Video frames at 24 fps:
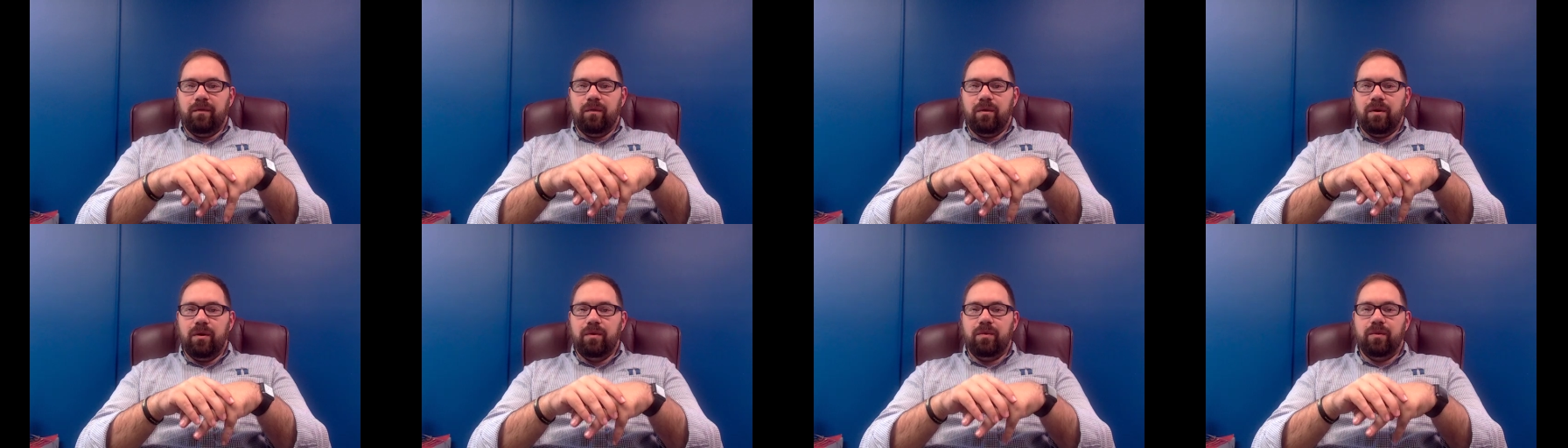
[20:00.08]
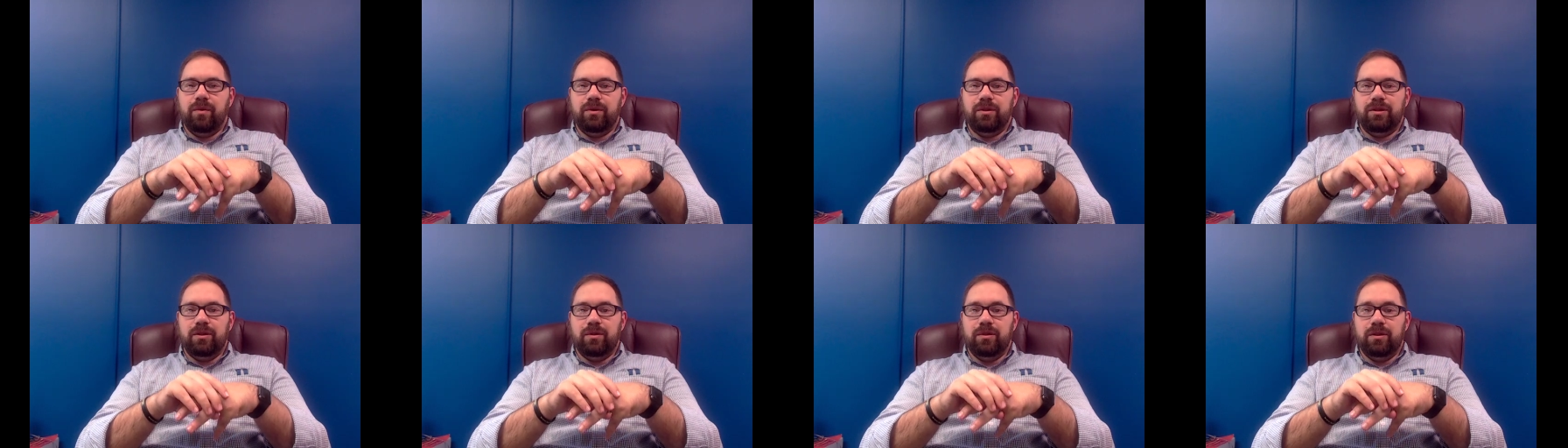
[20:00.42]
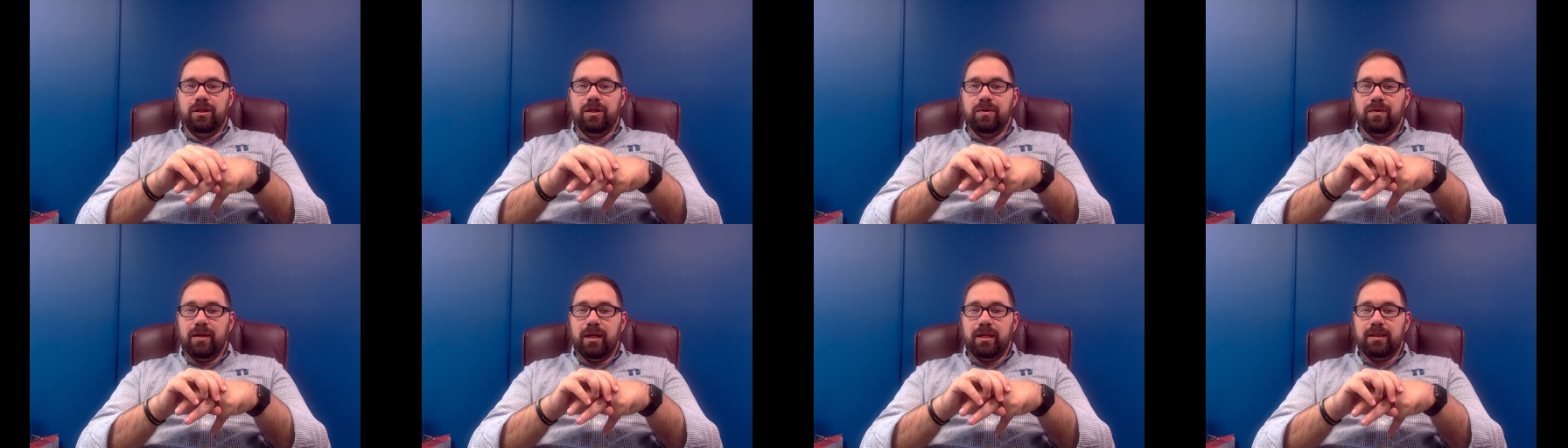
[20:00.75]
one, would you
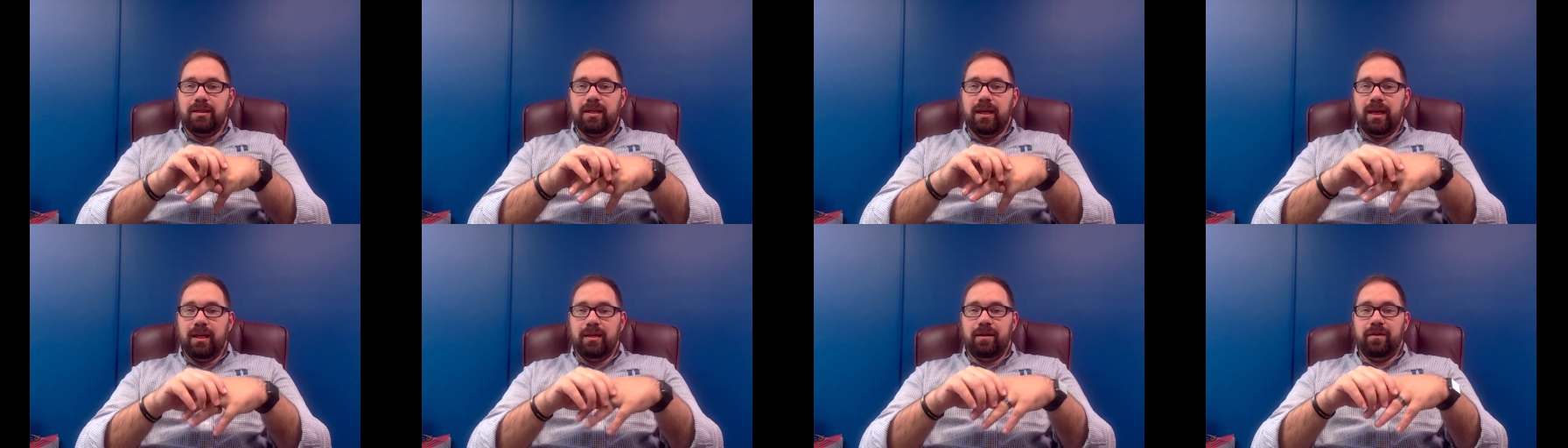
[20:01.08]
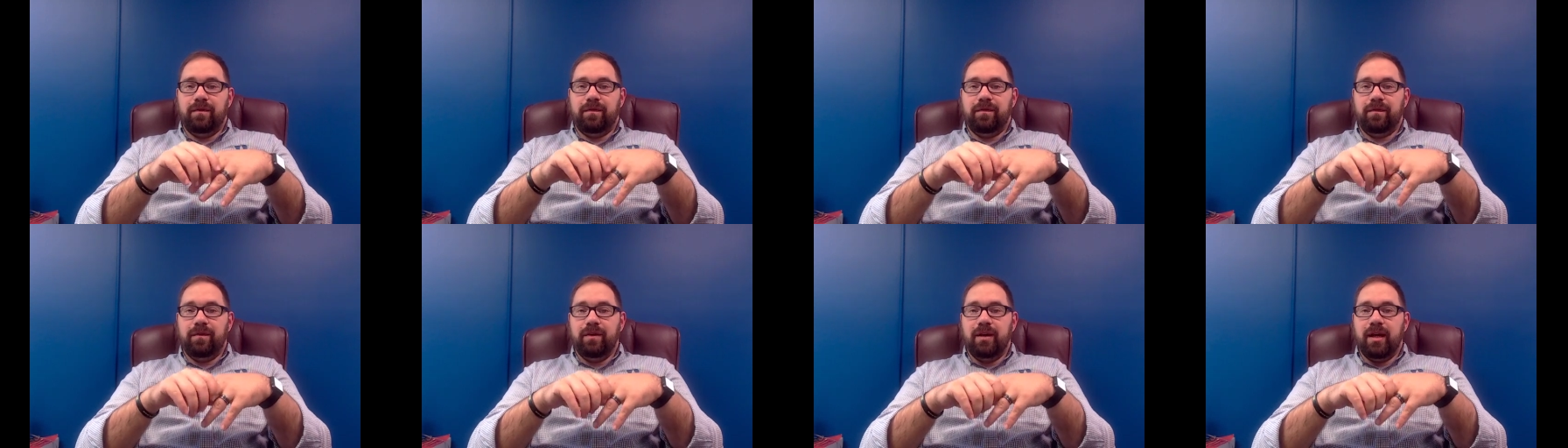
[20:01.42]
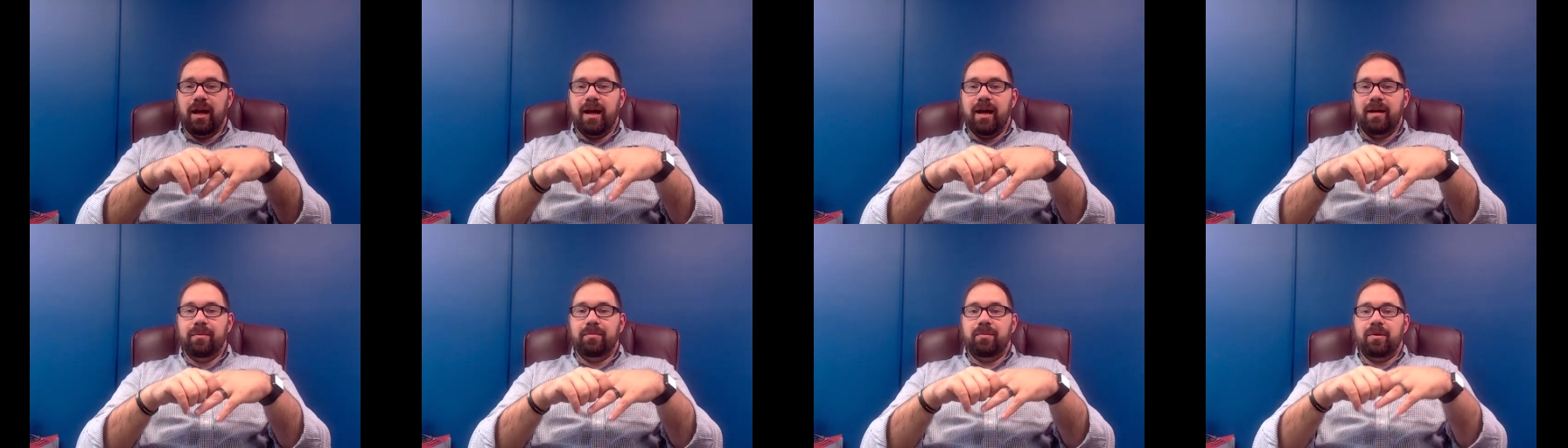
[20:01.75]
do it? And if
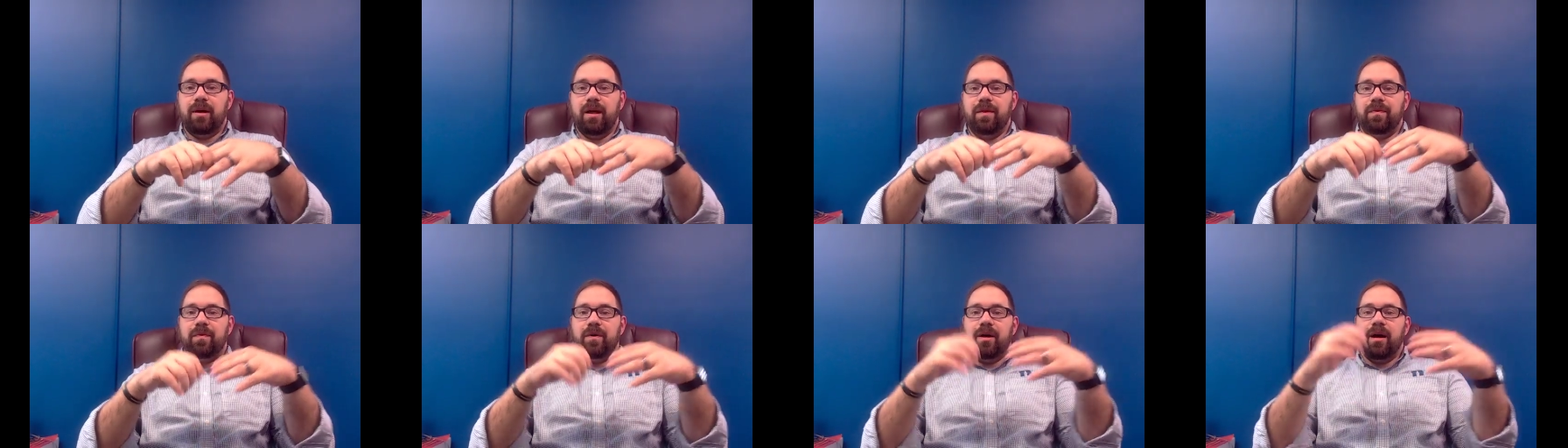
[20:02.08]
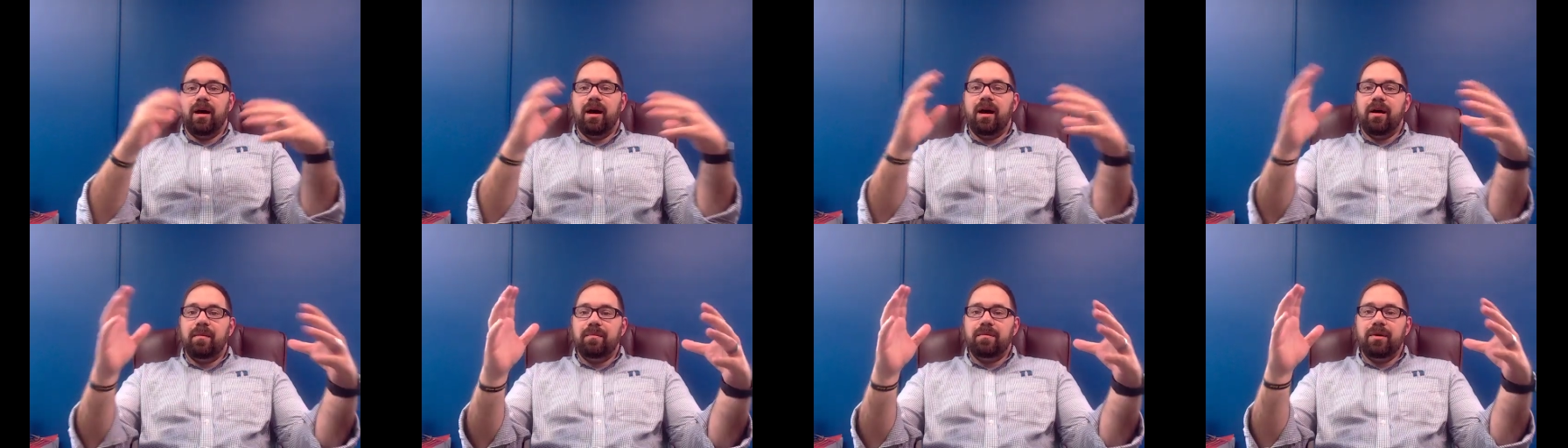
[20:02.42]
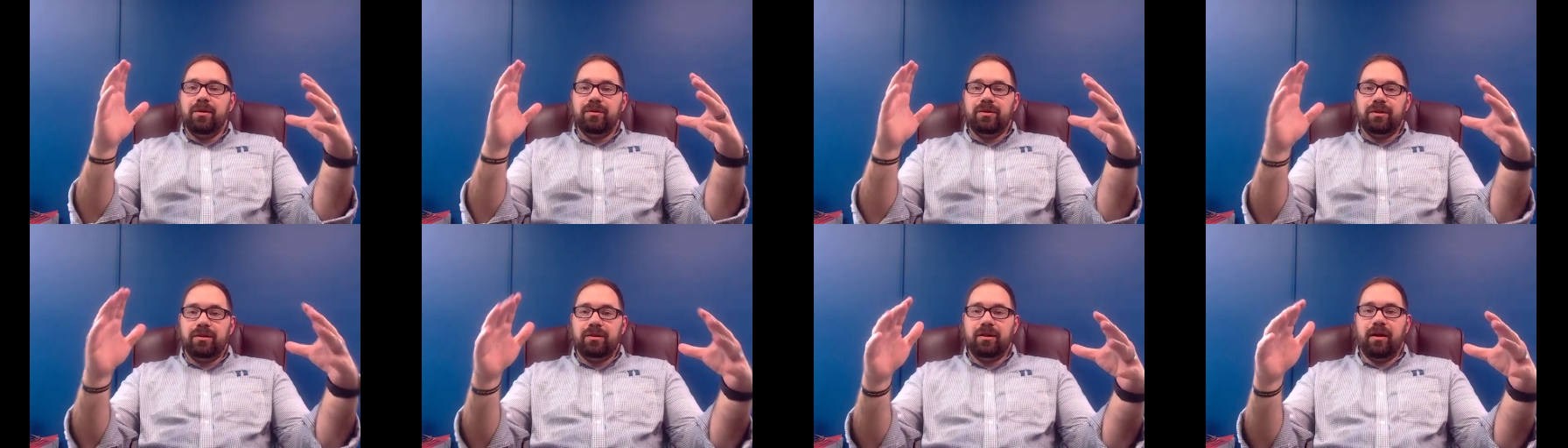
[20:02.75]
God brought the
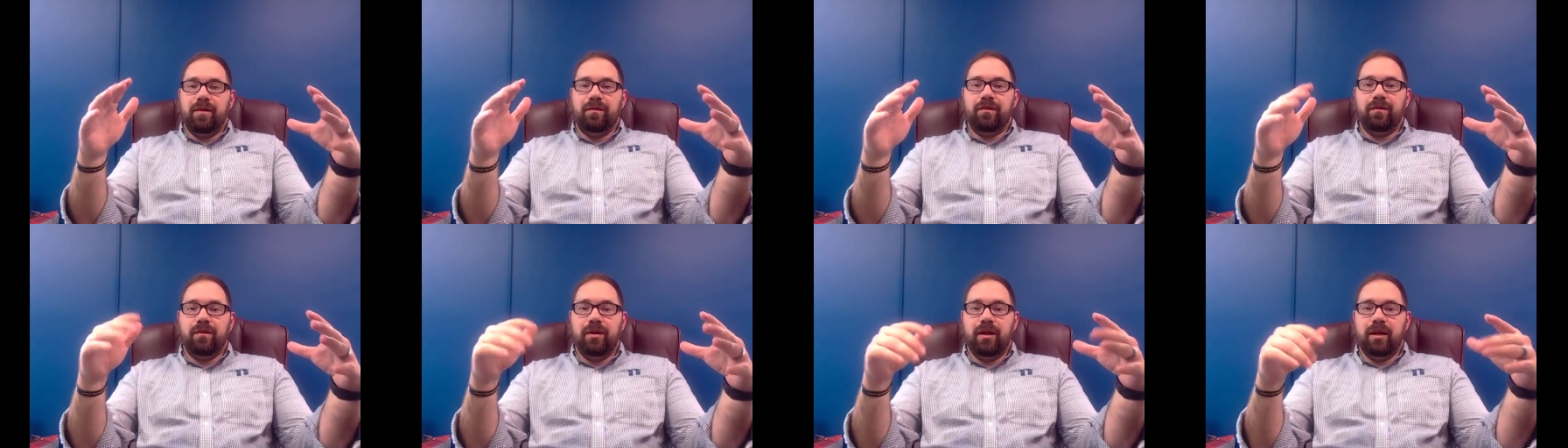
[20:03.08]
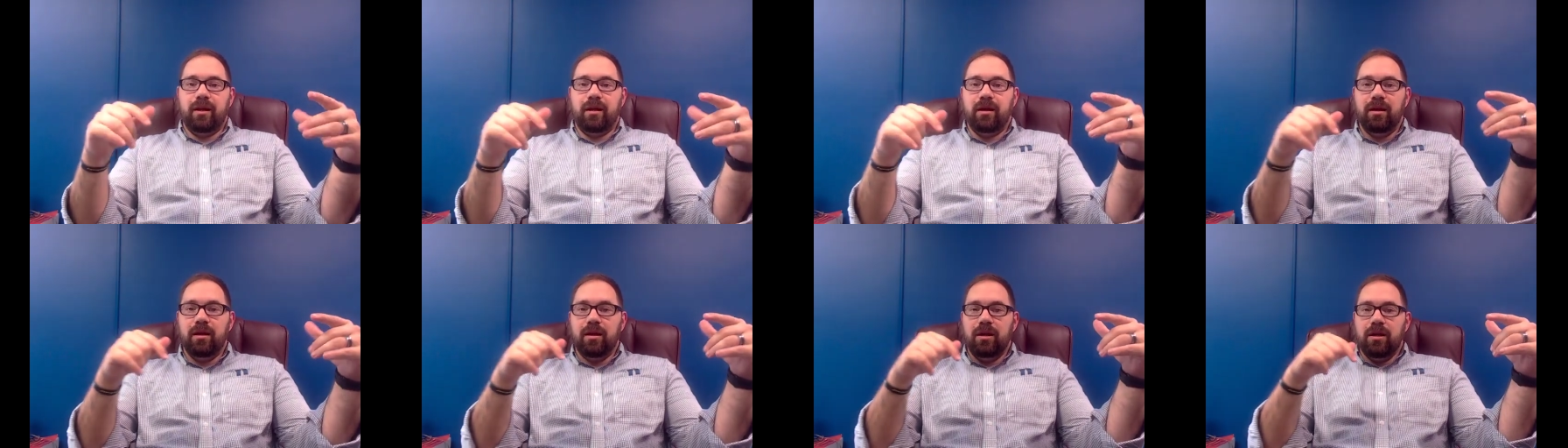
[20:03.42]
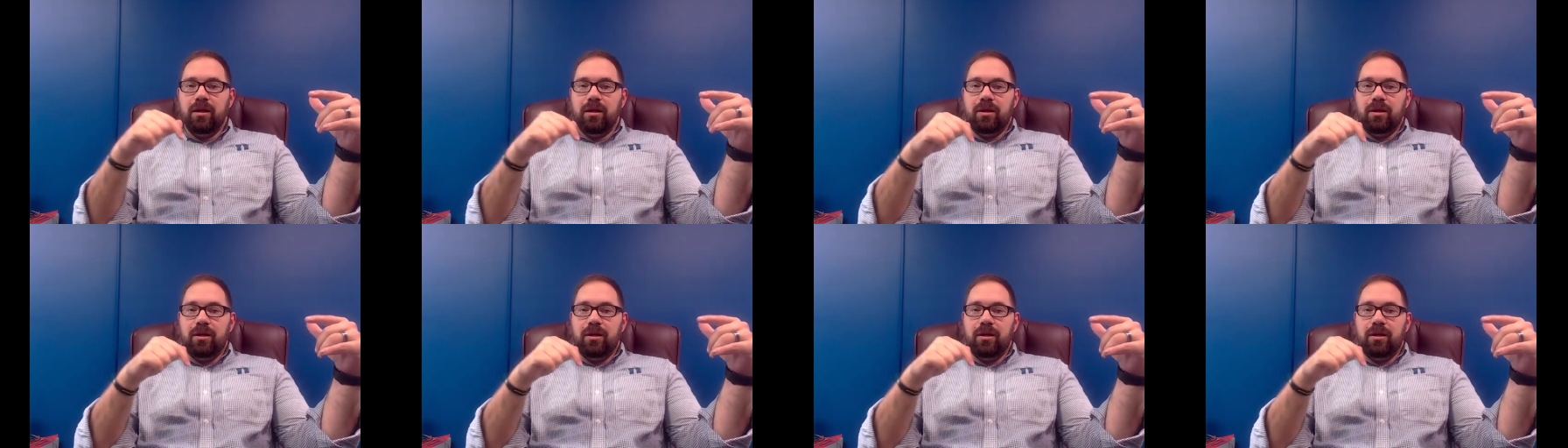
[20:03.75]
utmost suffering